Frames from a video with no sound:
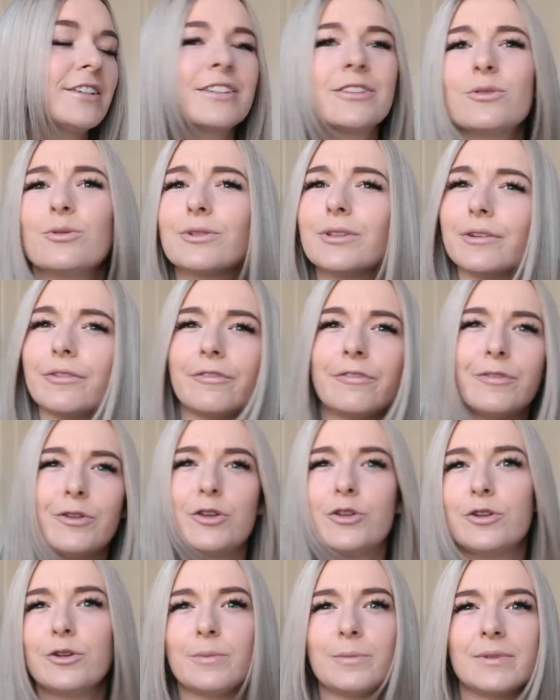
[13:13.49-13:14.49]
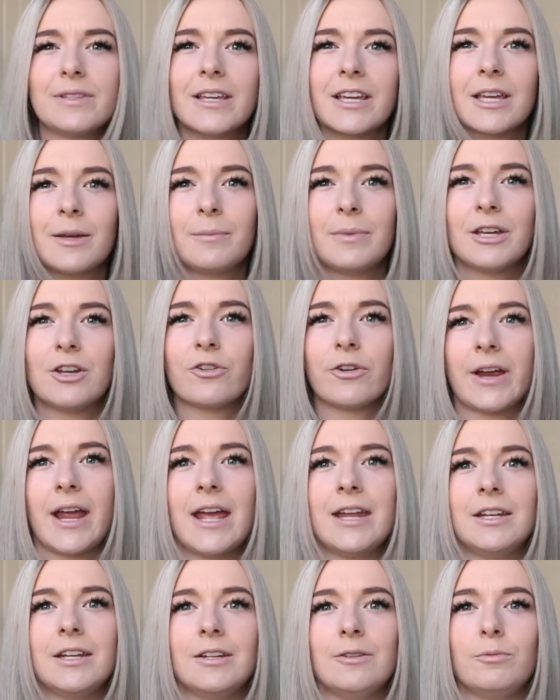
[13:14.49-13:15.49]
just all the fumes that can be
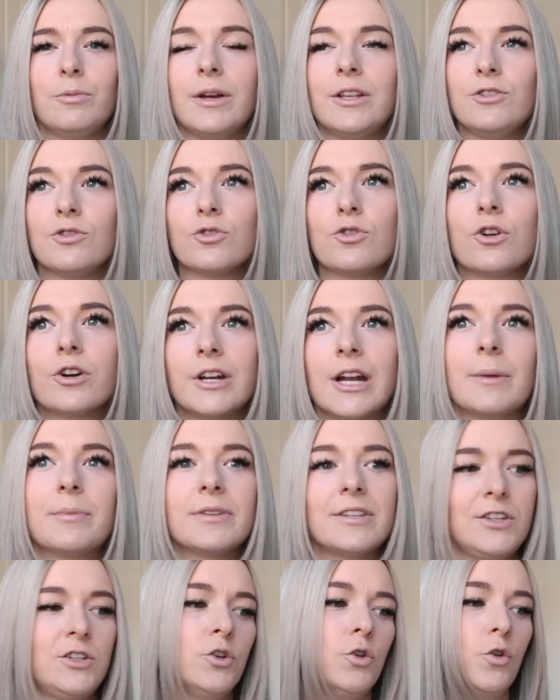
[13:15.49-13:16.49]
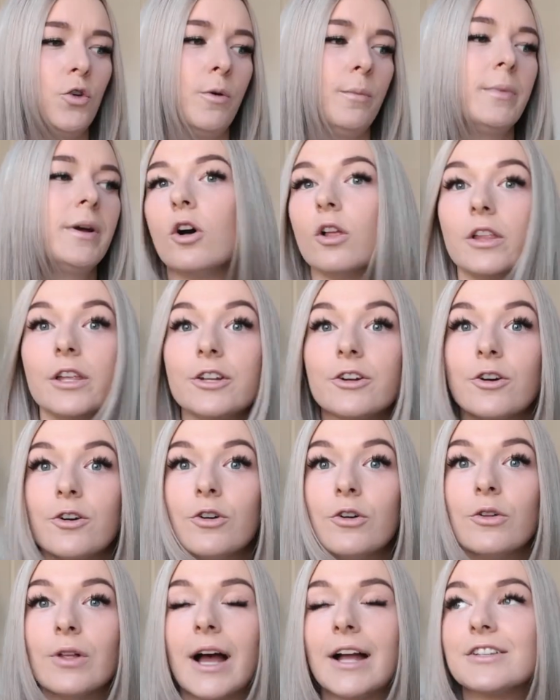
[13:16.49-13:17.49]
created when you're cooking up a storm. All in
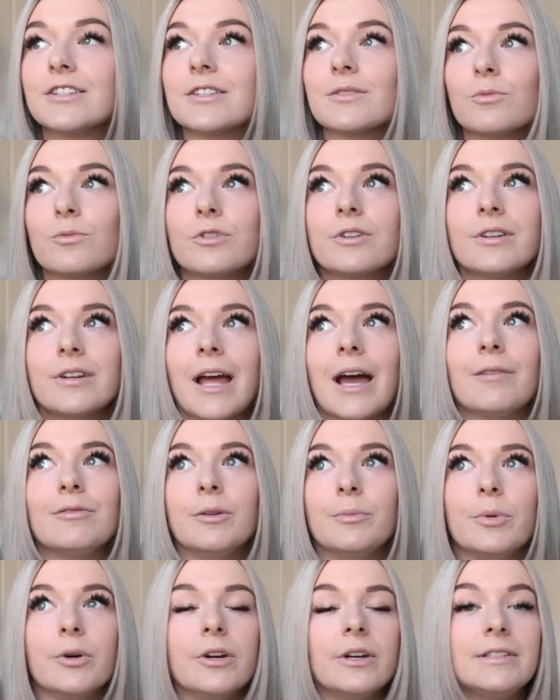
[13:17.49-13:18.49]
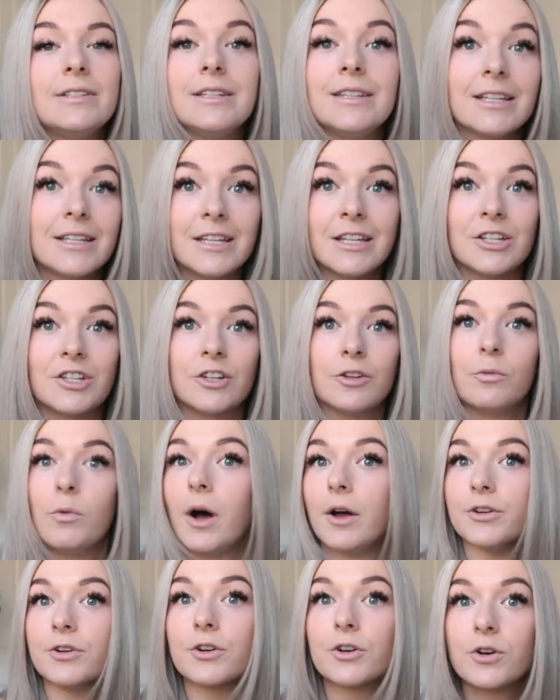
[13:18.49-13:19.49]
all, I just wouldn't have your birds in the kitchen
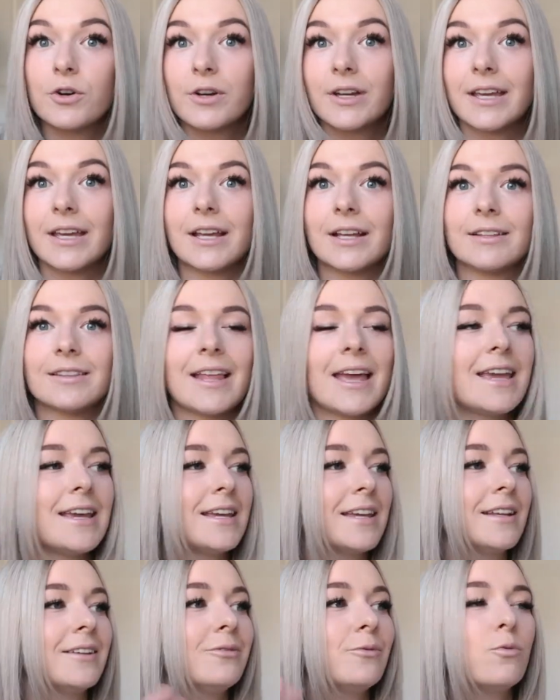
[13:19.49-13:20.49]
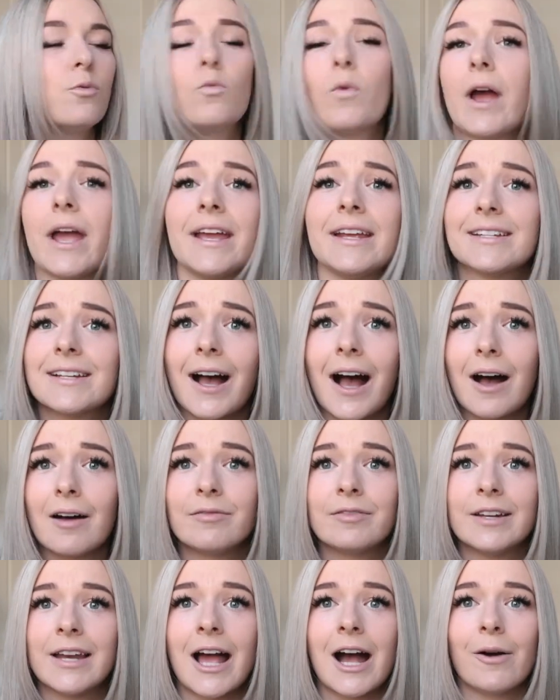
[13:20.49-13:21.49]
while you're cooking. They can wait
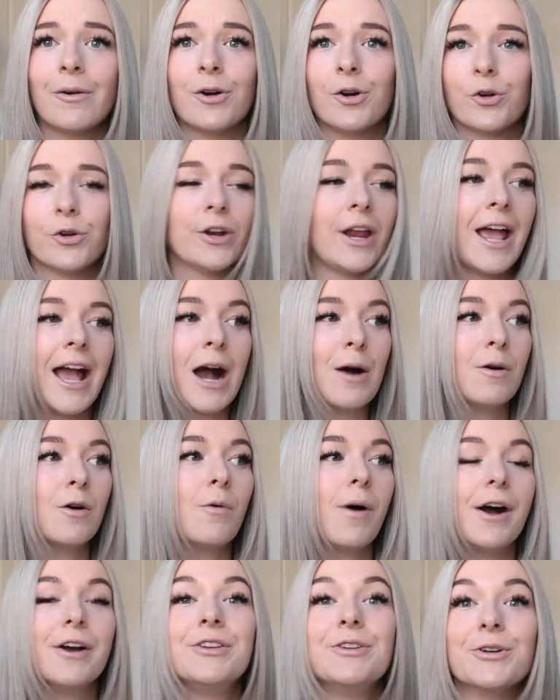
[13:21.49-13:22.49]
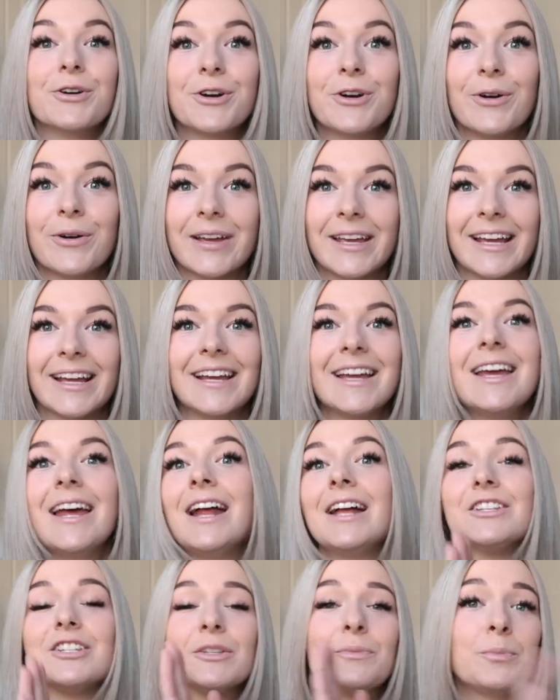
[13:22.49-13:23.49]
half an hour or an hour while you're cooking.
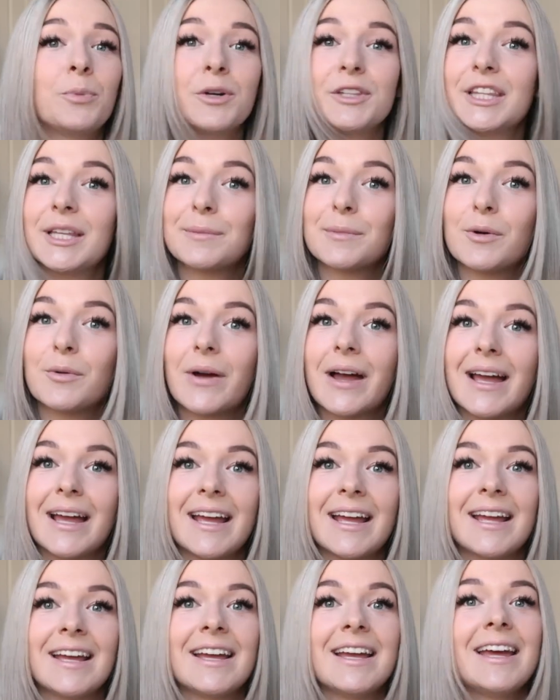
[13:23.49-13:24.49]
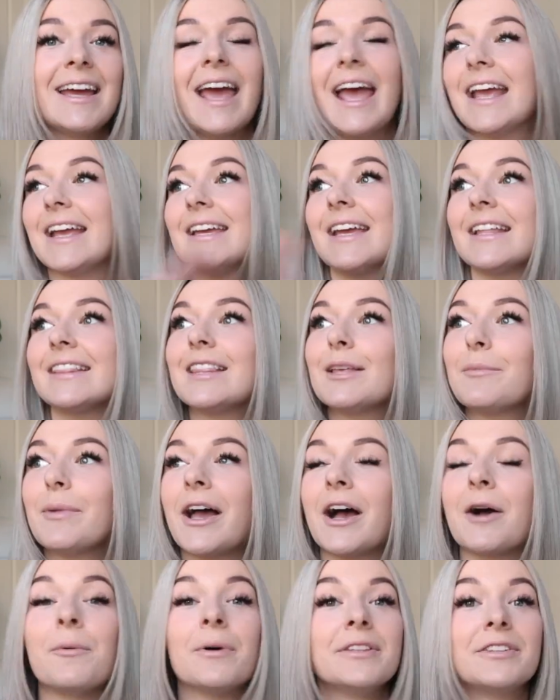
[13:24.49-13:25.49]
Just put them away and get them
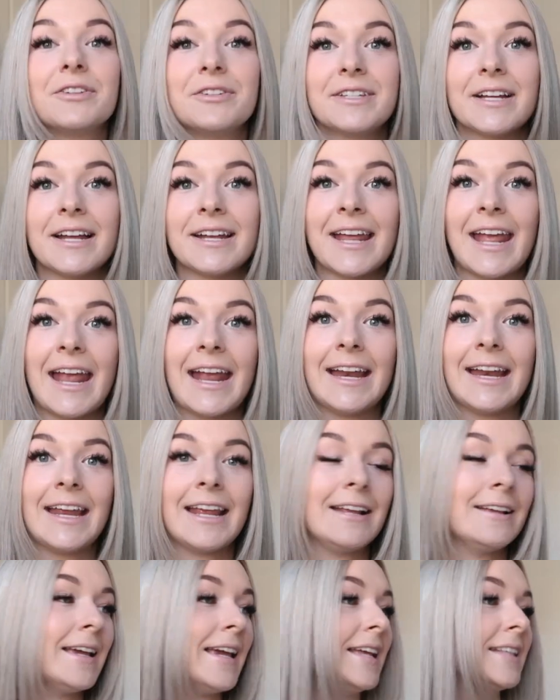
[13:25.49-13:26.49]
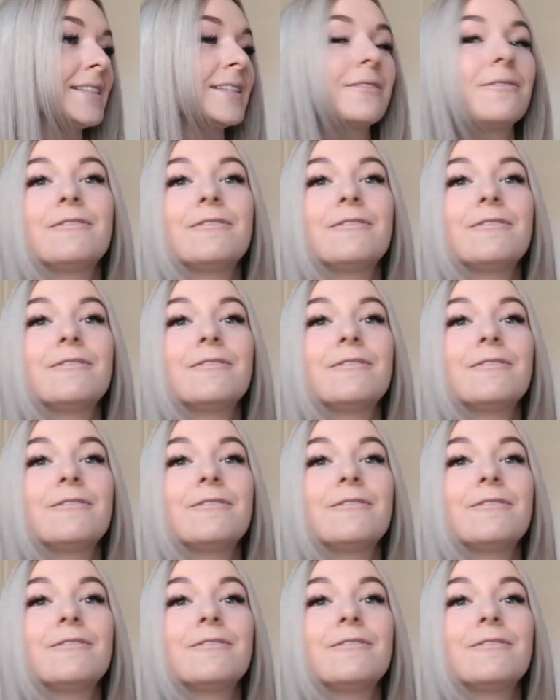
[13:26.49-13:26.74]
out once you're done eating. It's